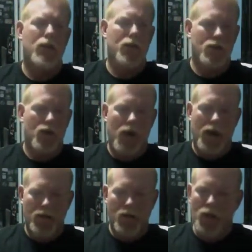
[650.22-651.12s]
So
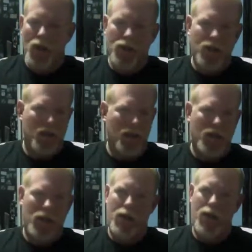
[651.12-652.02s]
I
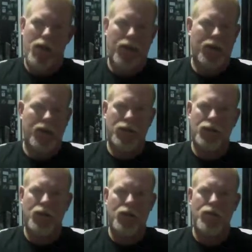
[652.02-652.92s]
reluctantly,
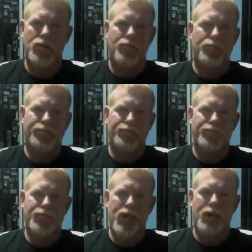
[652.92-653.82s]
took this
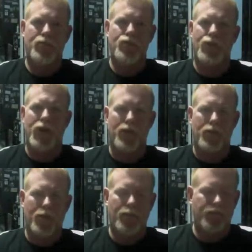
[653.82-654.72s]
sample she gave
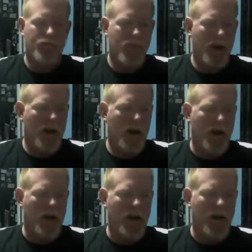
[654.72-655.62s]
me
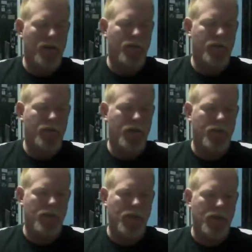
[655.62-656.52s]
of
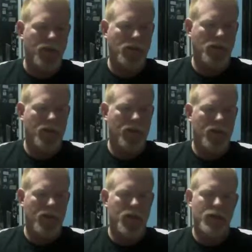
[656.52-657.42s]

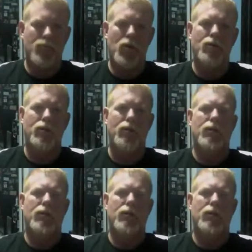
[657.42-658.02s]
Cymbalta.